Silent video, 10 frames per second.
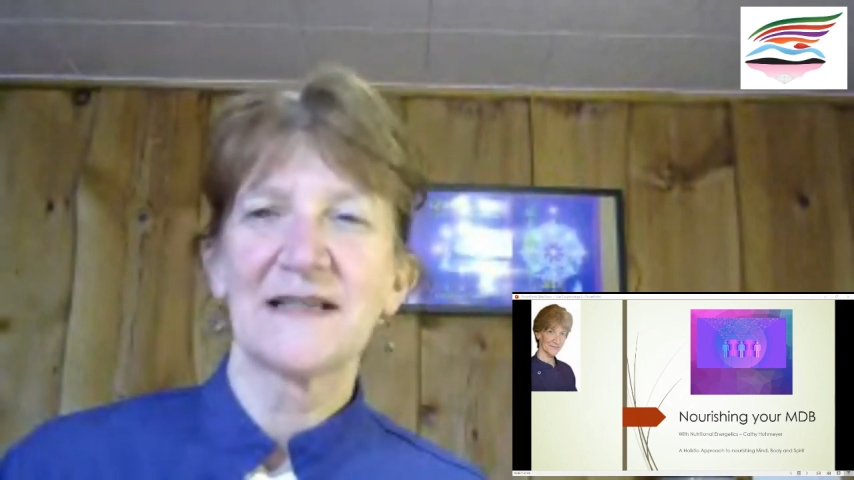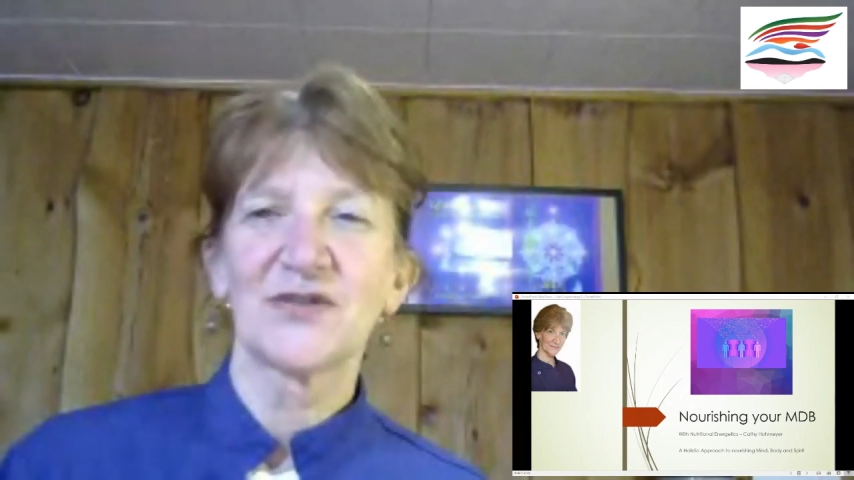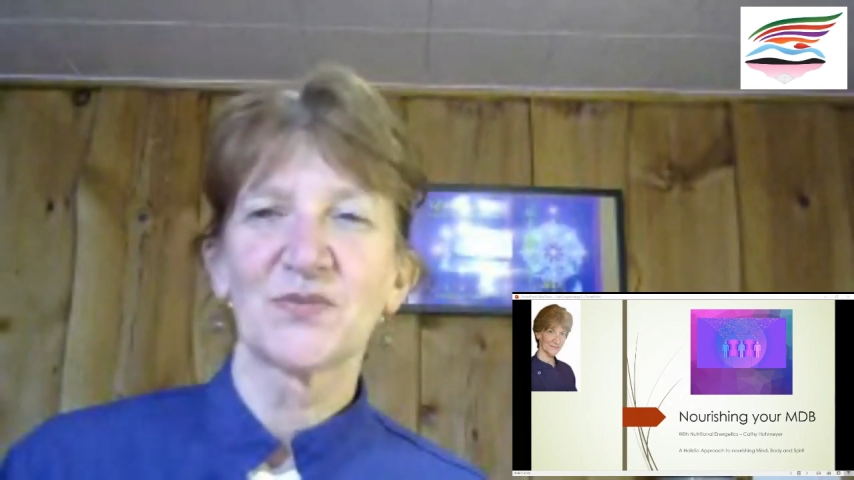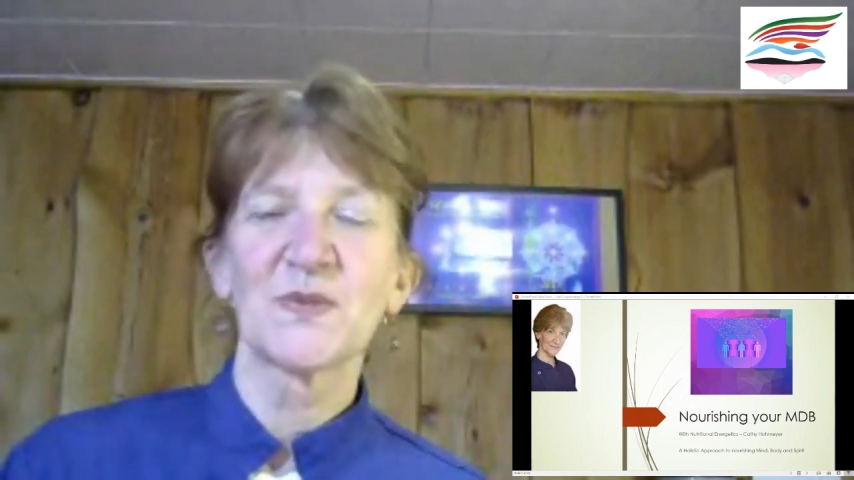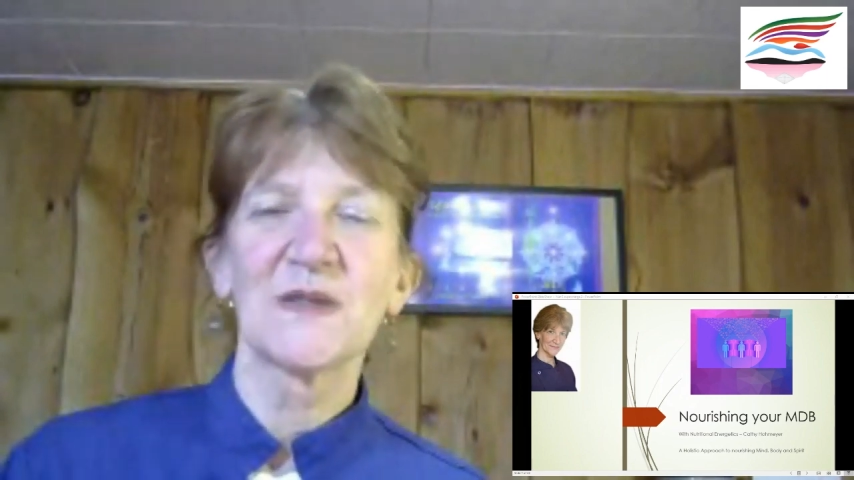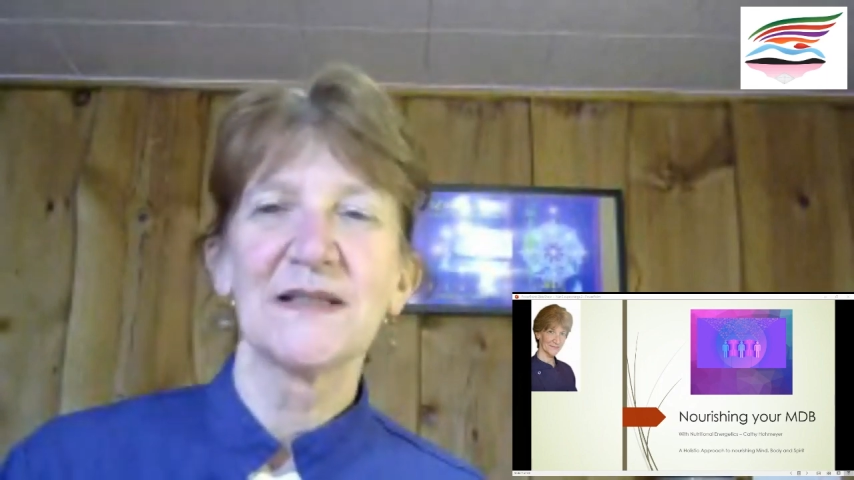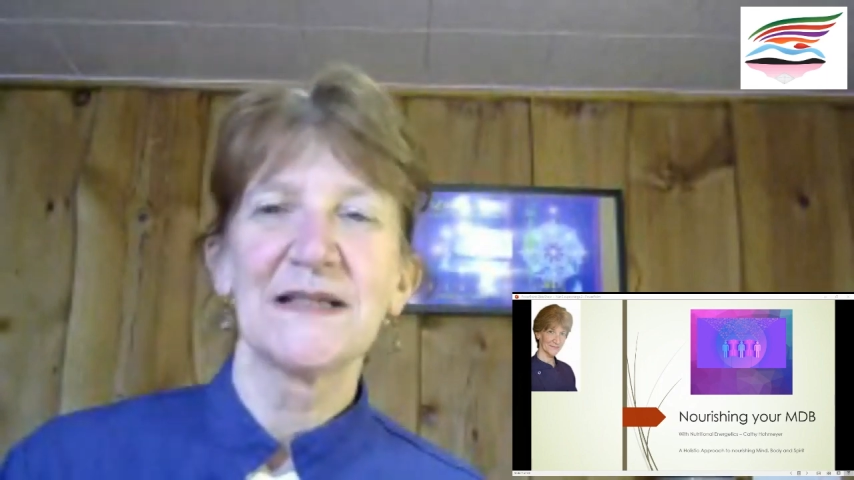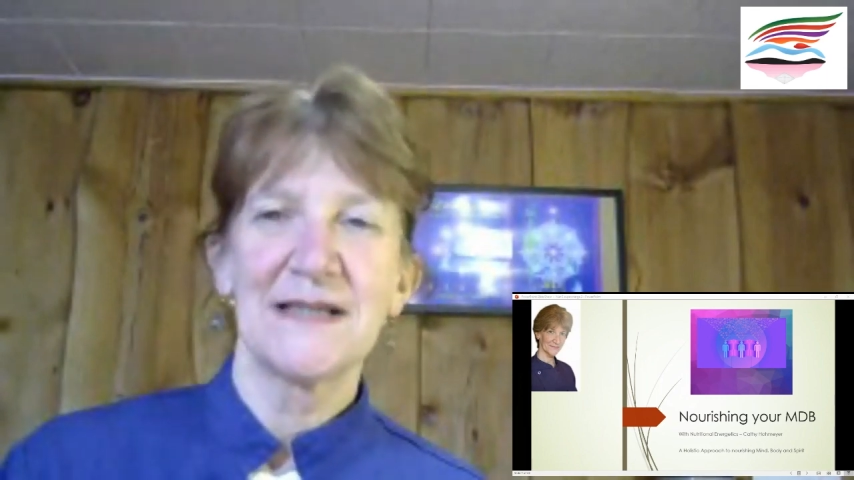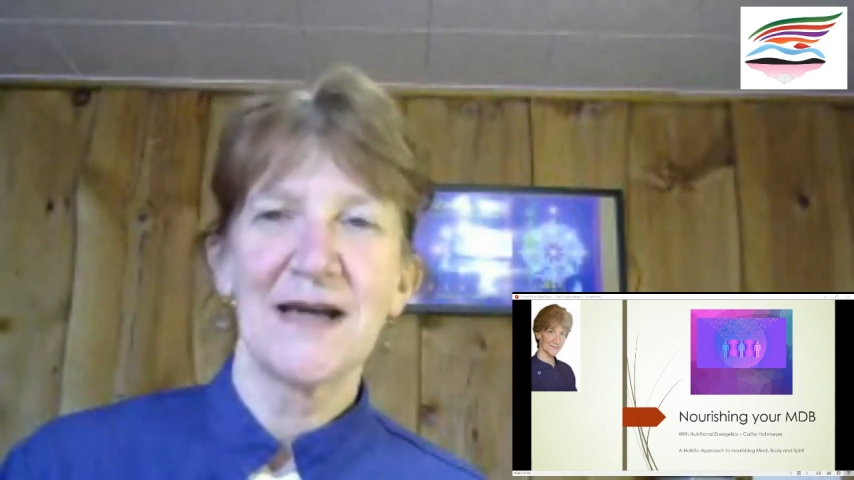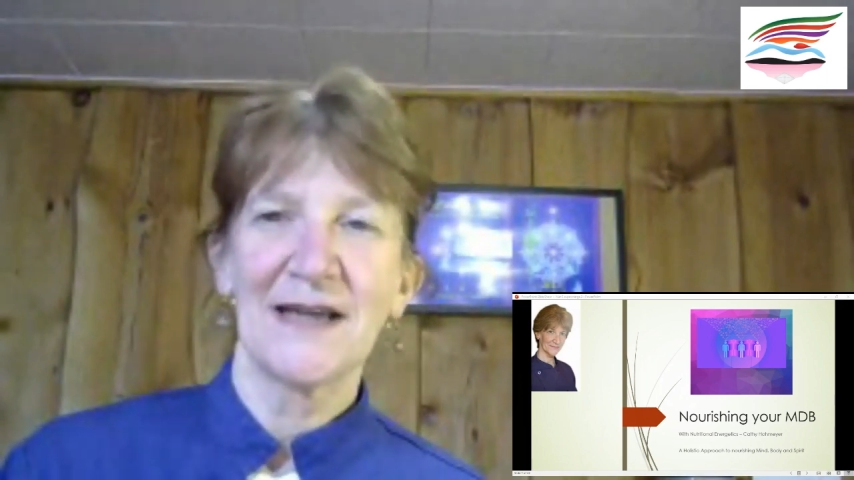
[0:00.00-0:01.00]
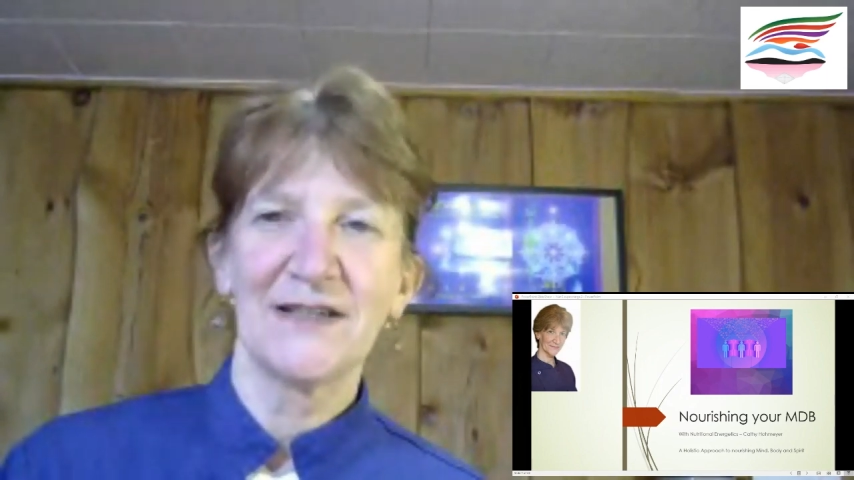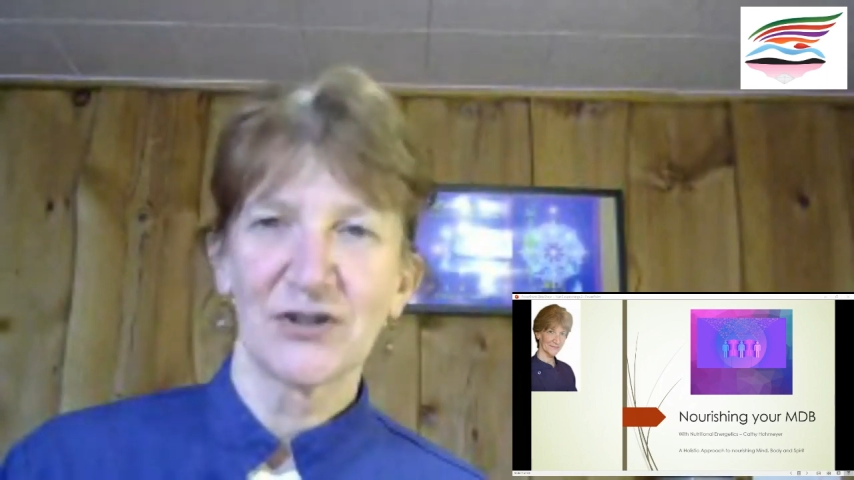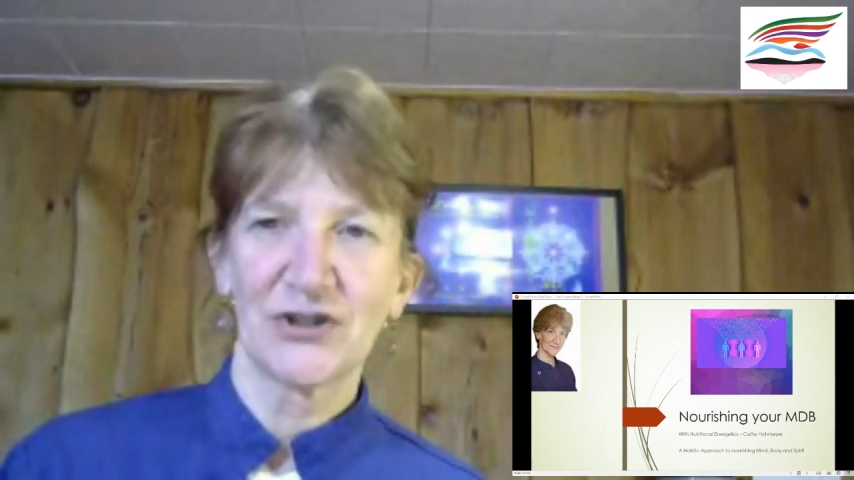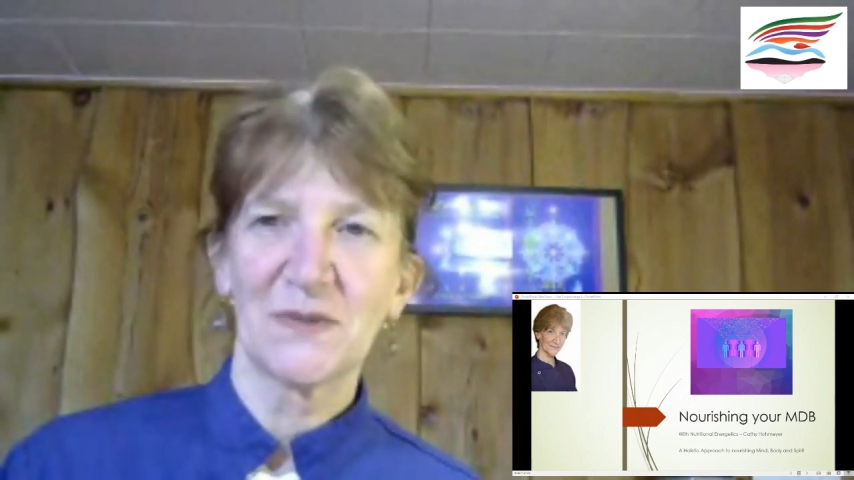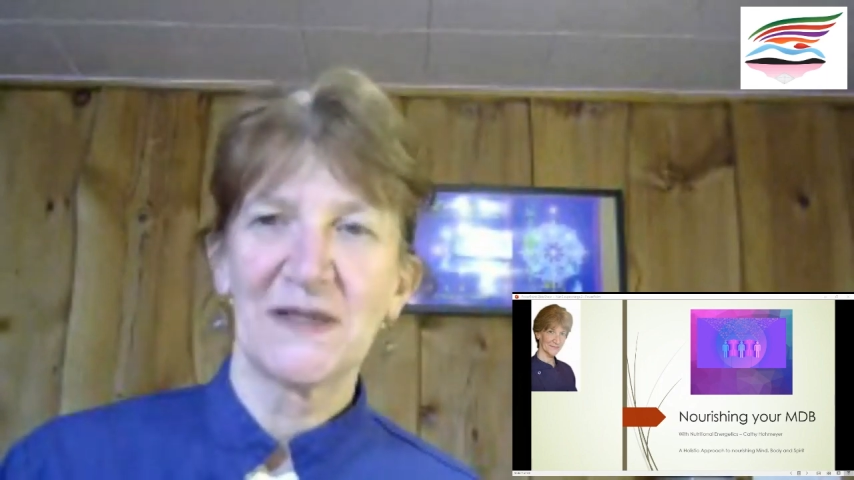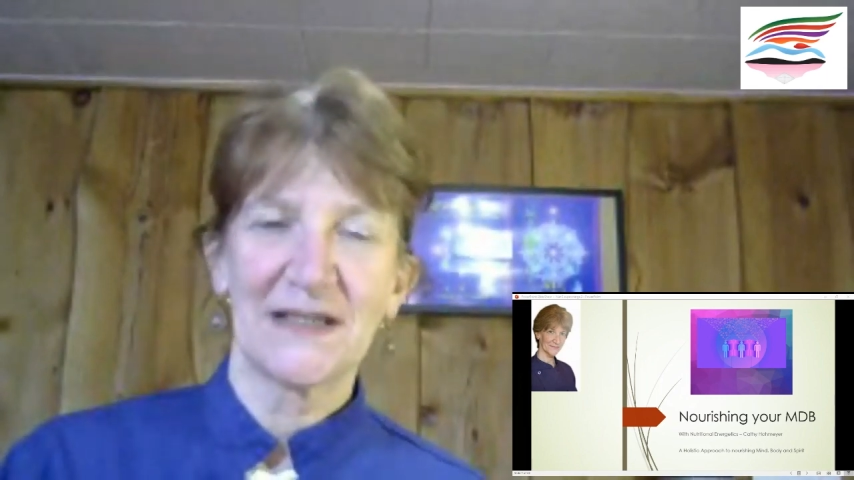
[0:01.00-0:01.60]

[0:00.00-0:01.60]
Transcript: it's really not your joint,